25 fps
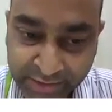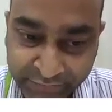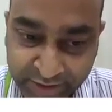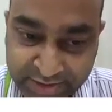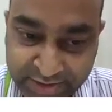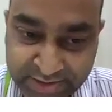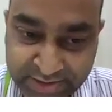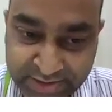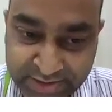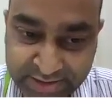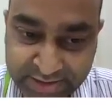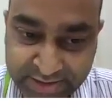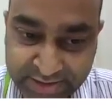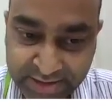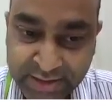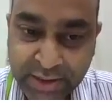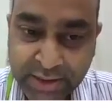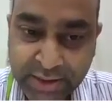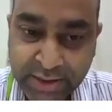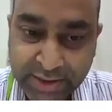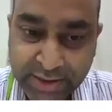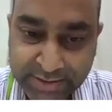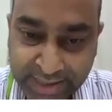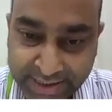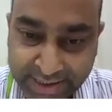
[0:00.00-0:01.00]
function
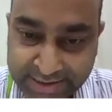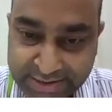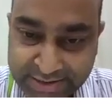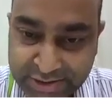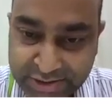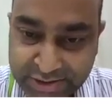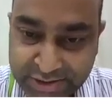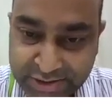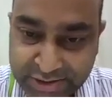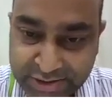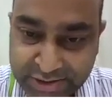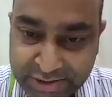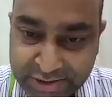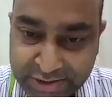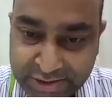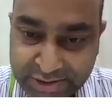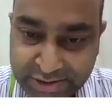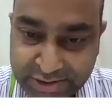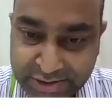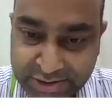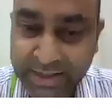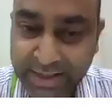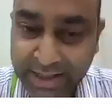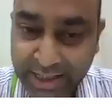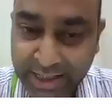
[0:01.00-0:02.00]
that is not found
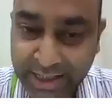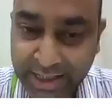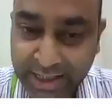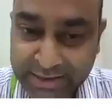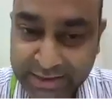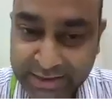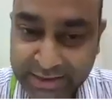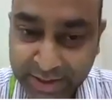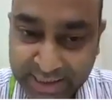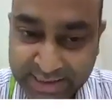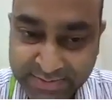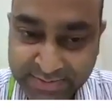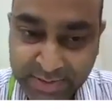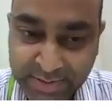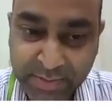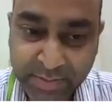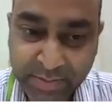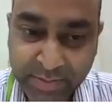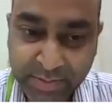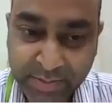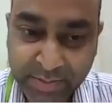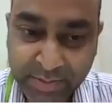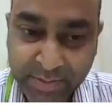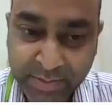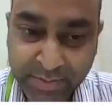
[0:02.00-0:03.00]
in either plasma
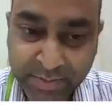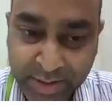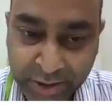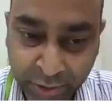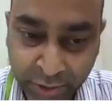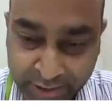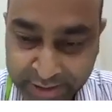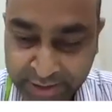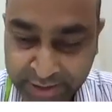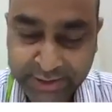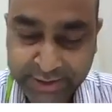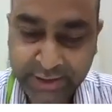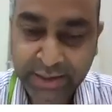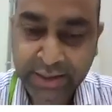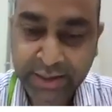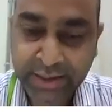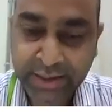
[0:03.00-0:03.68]
membrane or any other